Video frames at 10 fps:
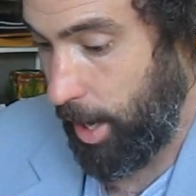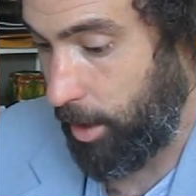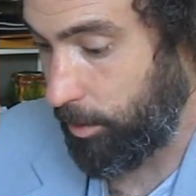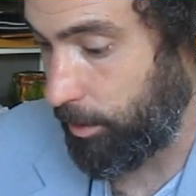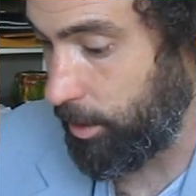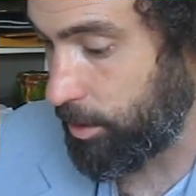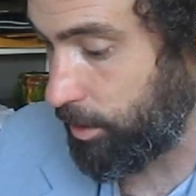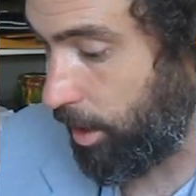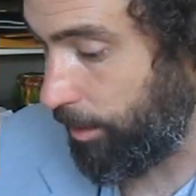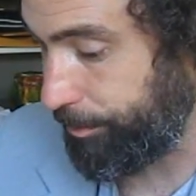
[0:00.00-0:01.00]

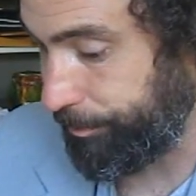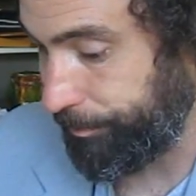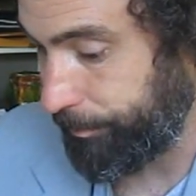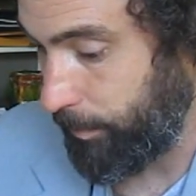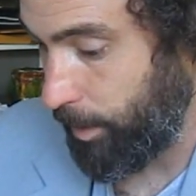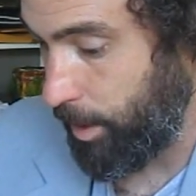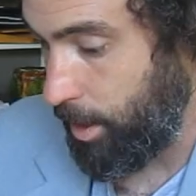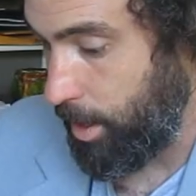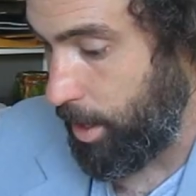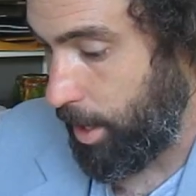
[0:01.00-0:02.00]
al-Islam.
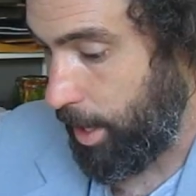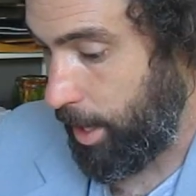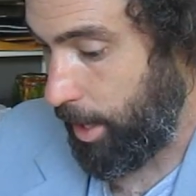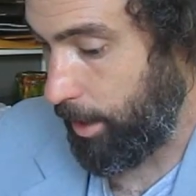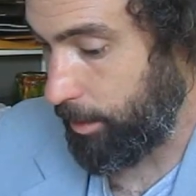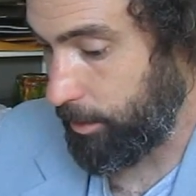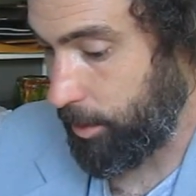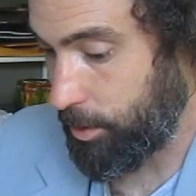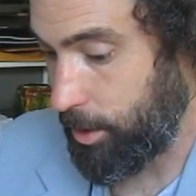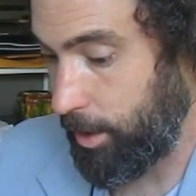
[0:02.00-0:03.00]
And
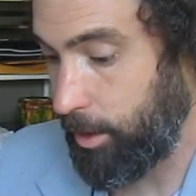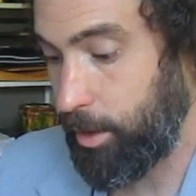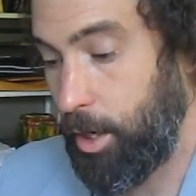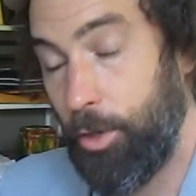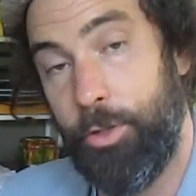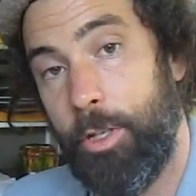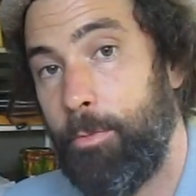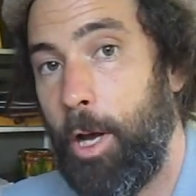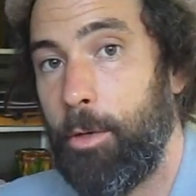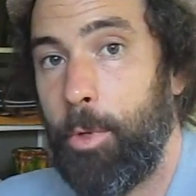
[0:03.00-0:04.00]
they're saying that the country is
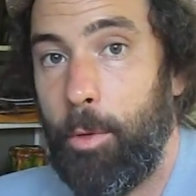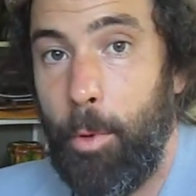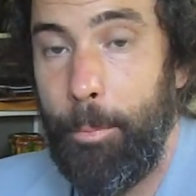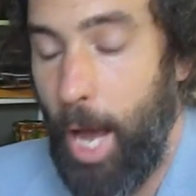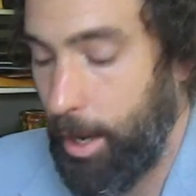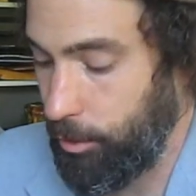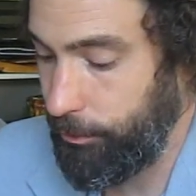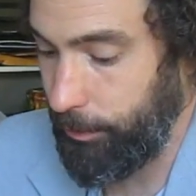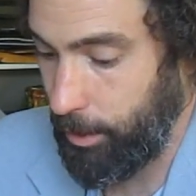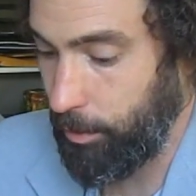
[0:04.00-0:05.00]
about to become a
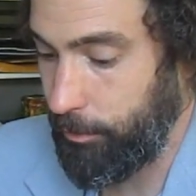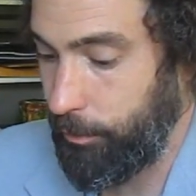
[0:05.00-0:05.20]
battlefield